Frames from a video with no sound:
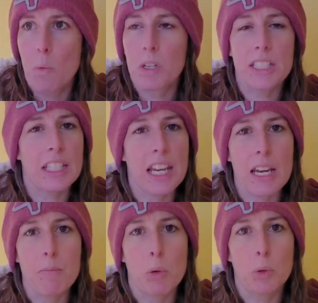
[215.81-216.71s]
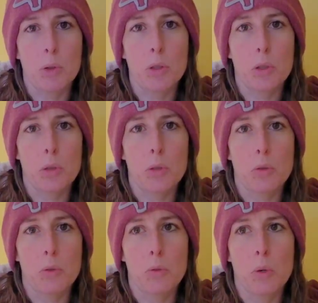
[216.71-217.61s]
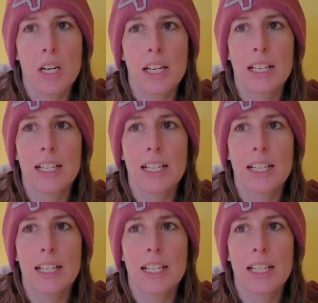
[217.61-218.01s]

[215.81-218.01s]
wasn't able to